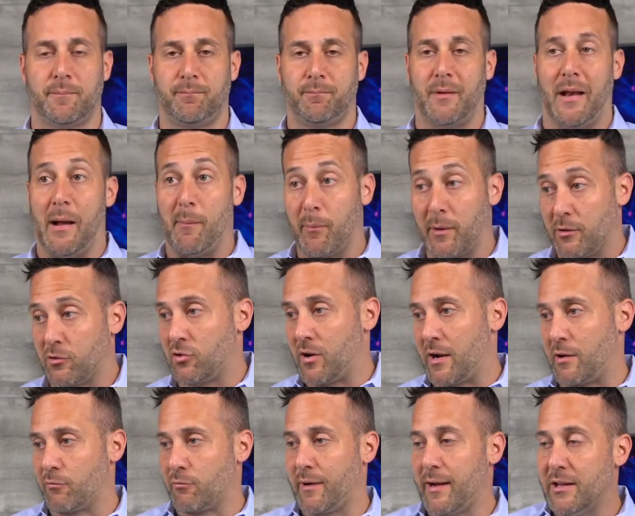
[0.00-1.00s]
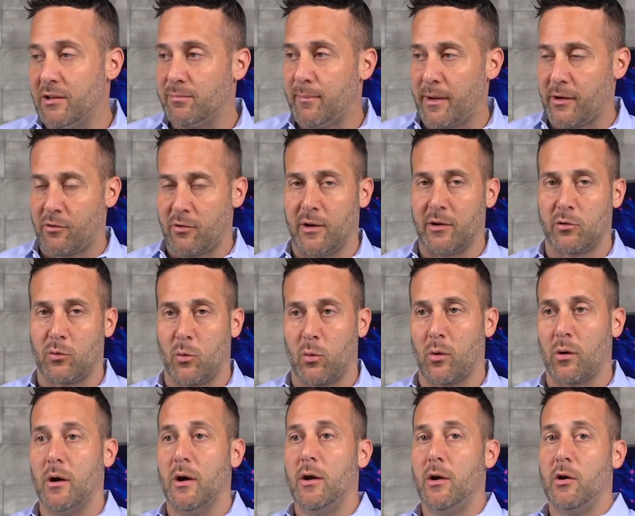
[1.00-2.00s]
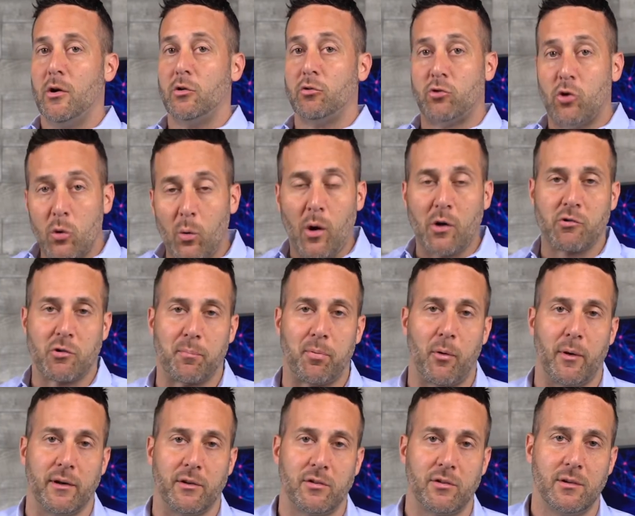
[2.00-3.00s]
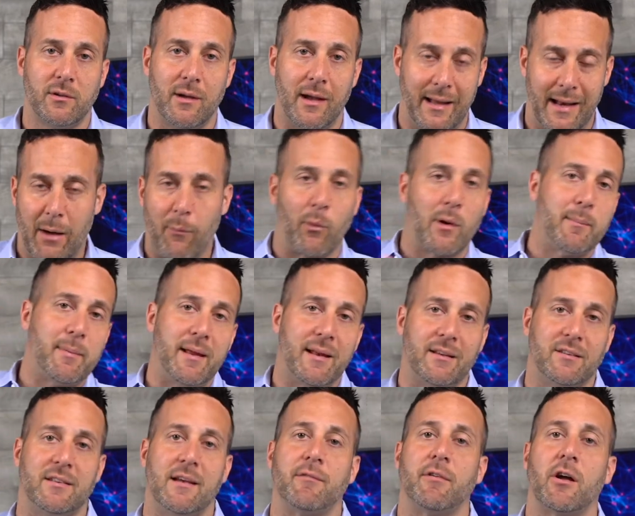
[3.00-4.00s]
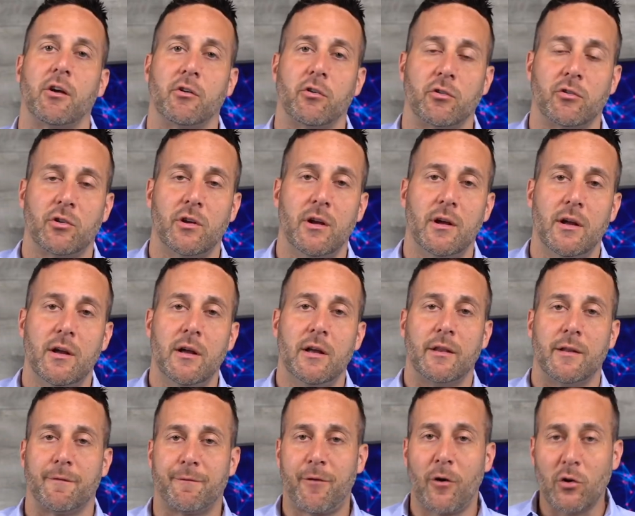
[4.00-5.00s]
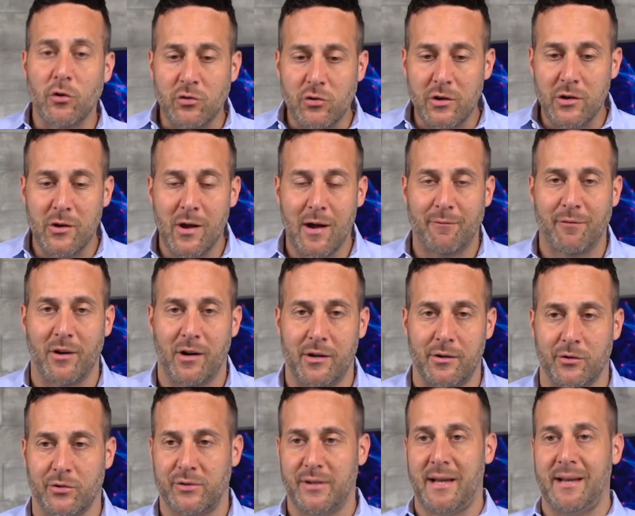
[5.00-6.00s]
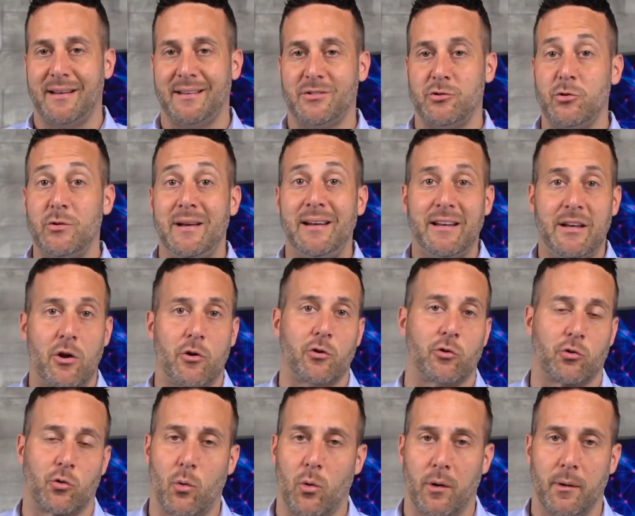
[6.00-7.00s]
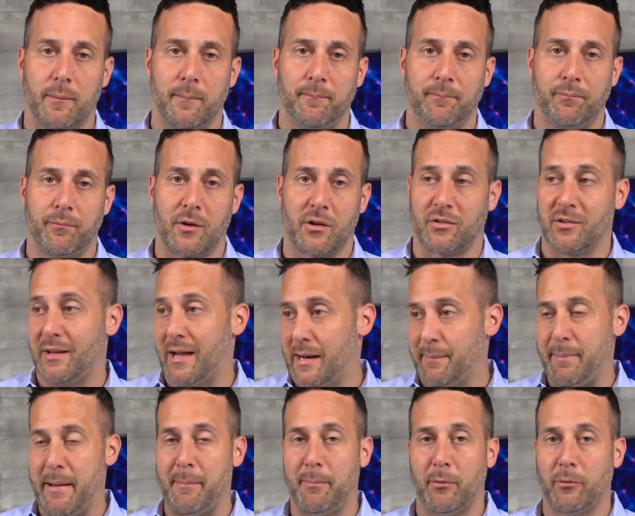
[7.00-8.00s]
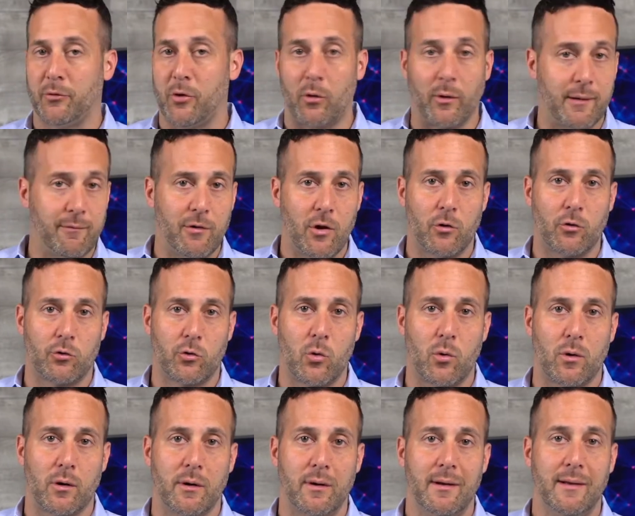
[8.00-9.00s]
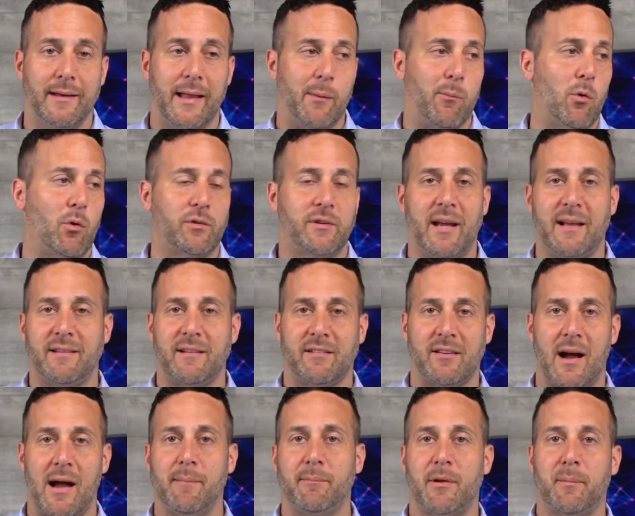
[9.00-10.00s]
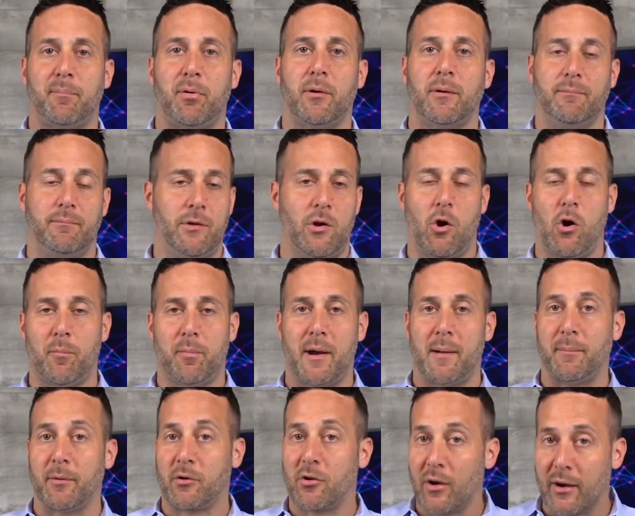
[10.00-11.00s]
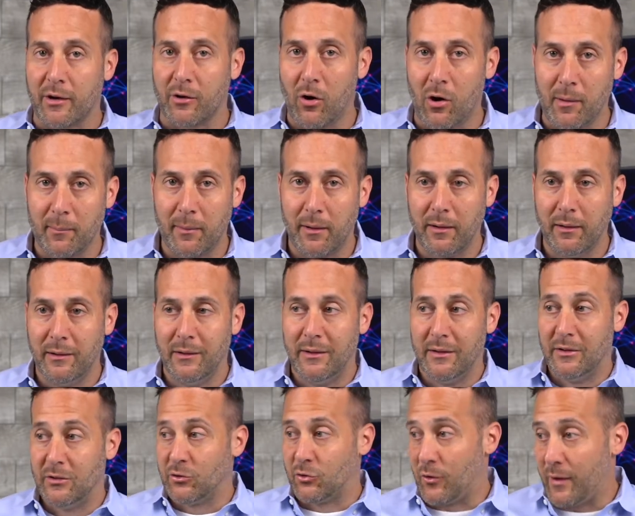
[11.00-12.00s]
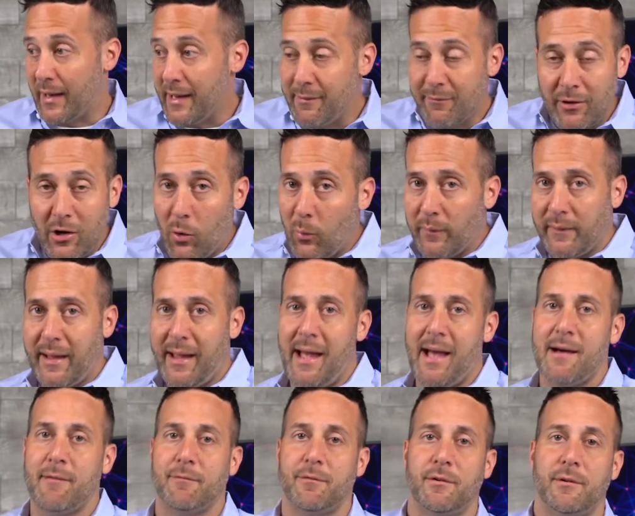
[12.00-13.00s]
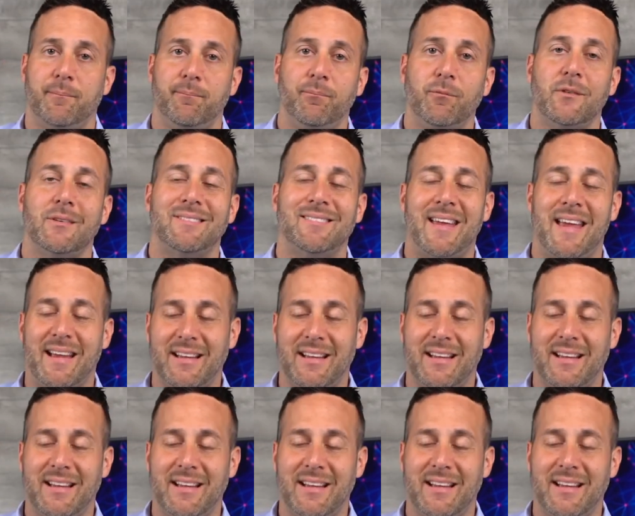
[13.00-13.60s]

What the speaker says: and I'm going to try to raise my credit score 200 points, and I want to be in the 700. The first thing you have to understand is you need to know your score, because a lot of people don't even know their score. They won't take the time to open up a Credit Karma so they even know what they have. Take